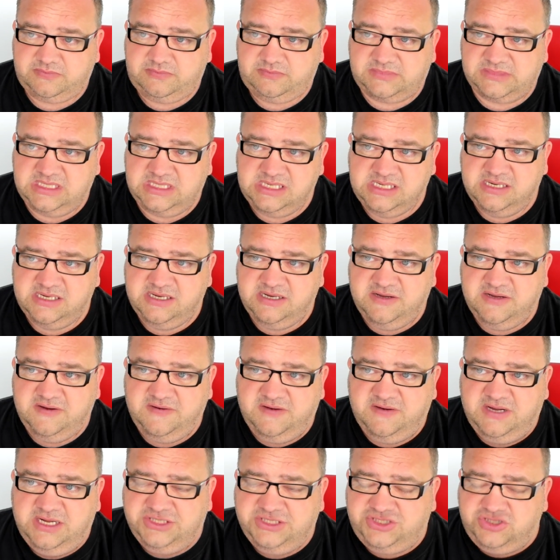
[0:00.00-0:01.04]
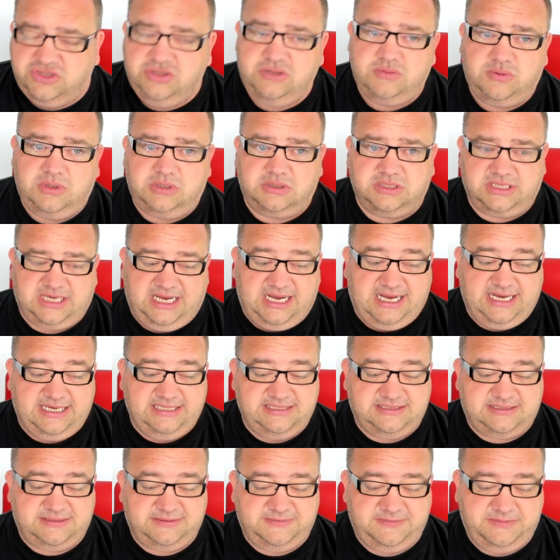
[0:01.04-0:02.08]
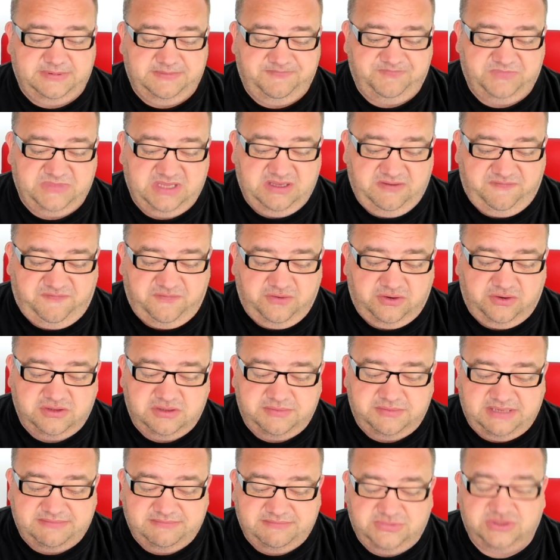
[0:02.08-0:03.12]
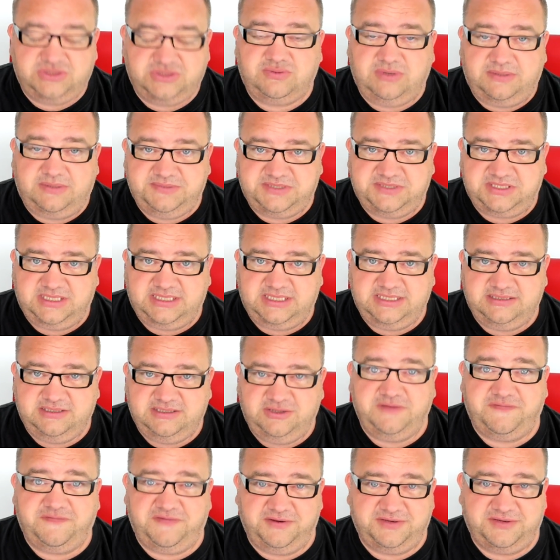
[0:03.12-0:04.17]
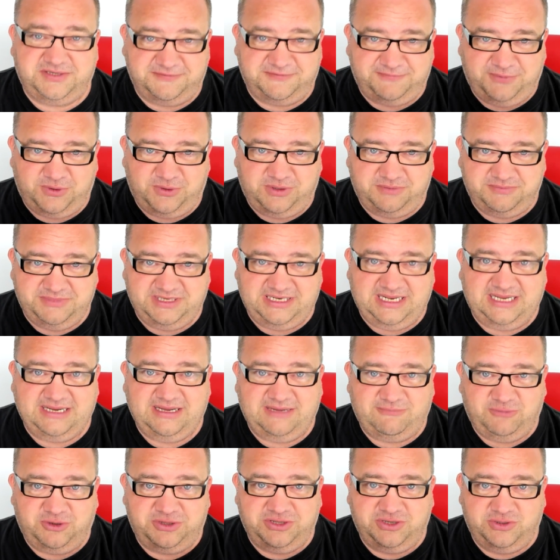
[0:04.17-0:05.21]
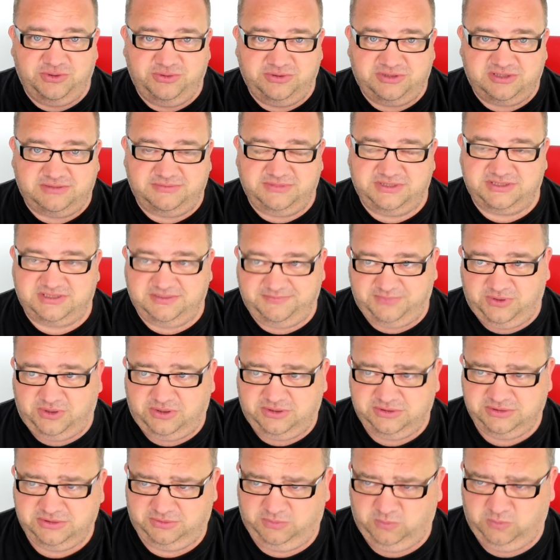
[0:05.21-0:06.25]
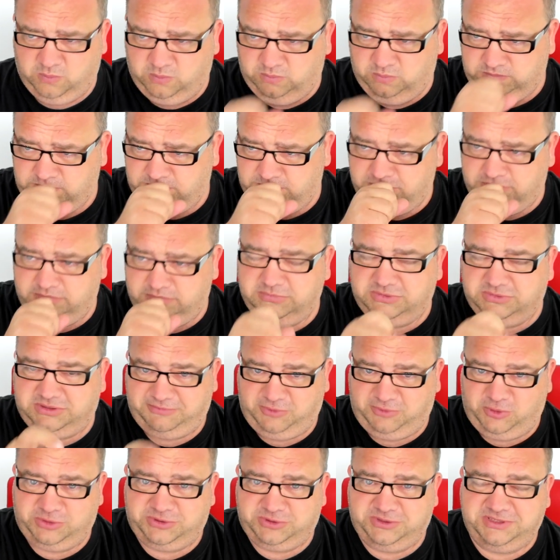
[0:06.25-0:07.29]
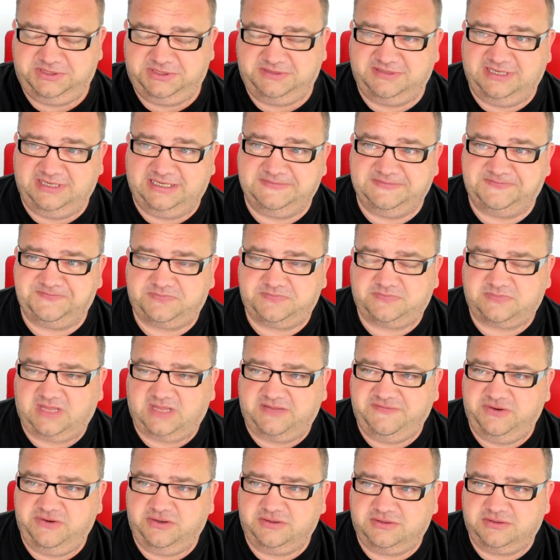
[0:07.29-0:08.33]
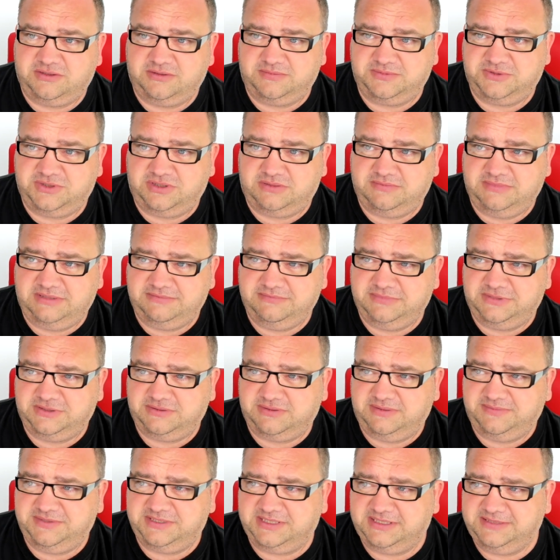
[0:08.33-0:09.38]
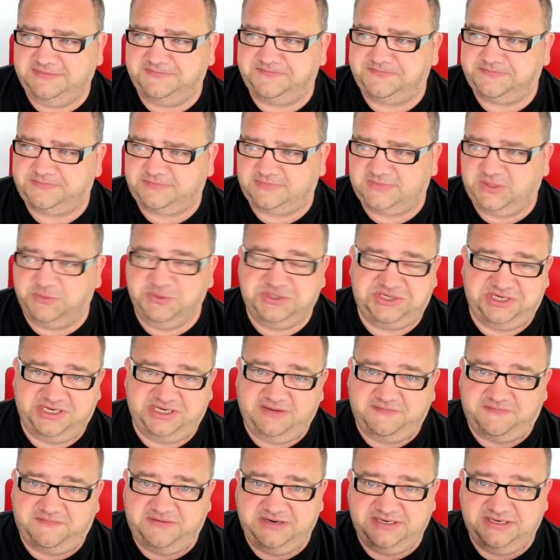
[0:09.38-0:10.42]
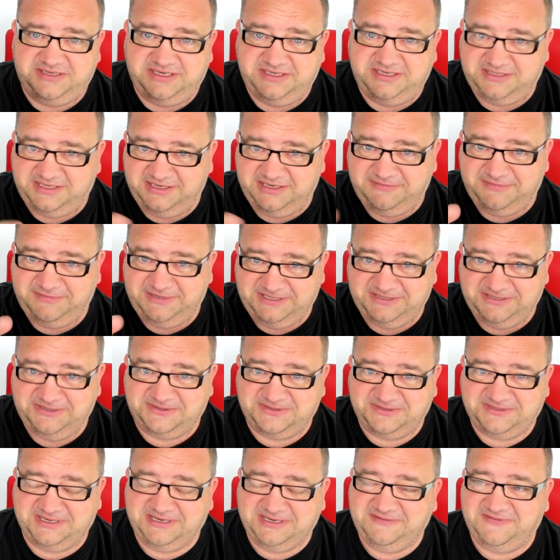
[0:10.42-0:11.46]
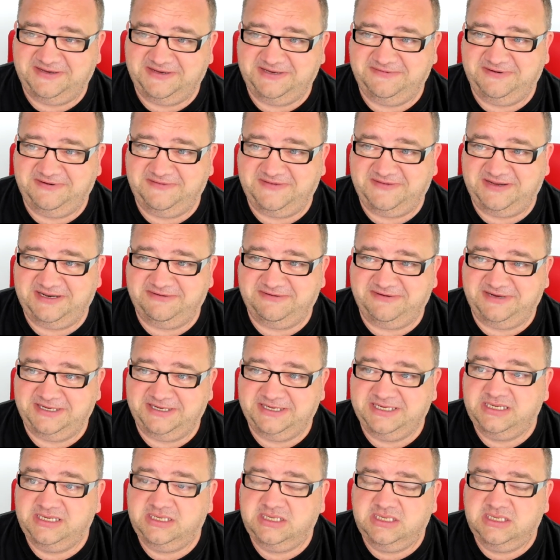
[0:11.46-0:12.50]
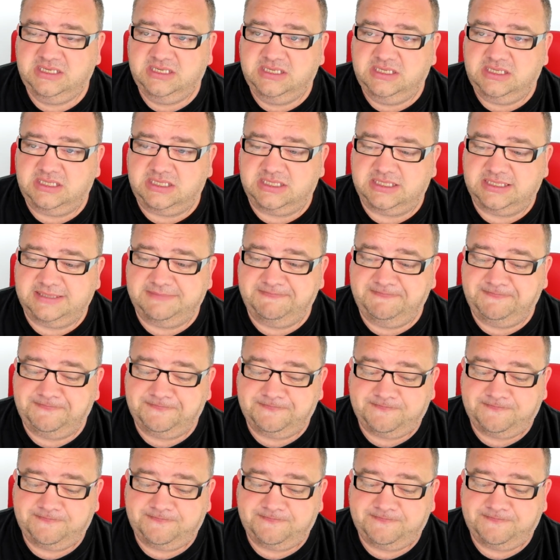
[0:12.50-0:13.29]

Do you know what, guys? If you're on the members website, you know if you support me, like I'm one of the ultimate support supporters, right? If you're on KopTalk members website, which you get free DKB.tv with anyway. Um,